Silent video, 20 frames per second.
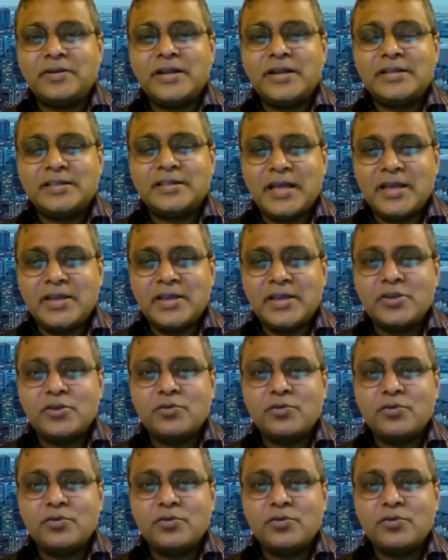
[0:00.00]
Great. Thank
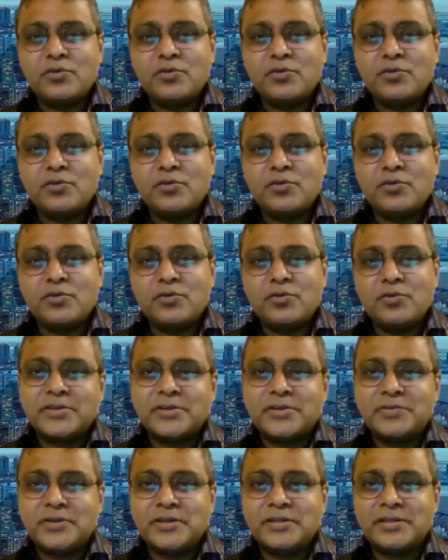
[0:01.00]
you. What a great
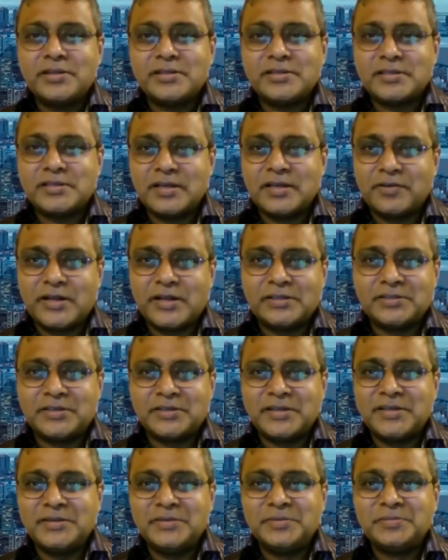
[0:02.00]
subject during this
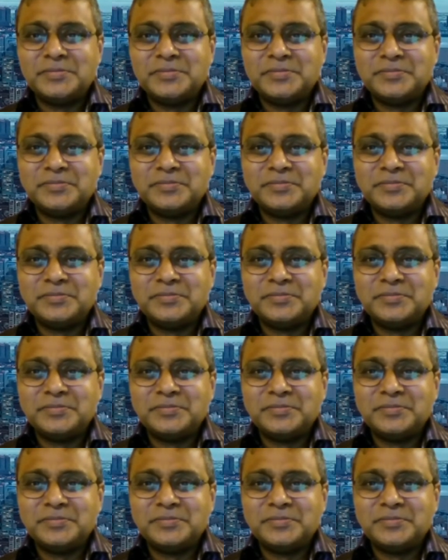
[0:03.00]
Navratri.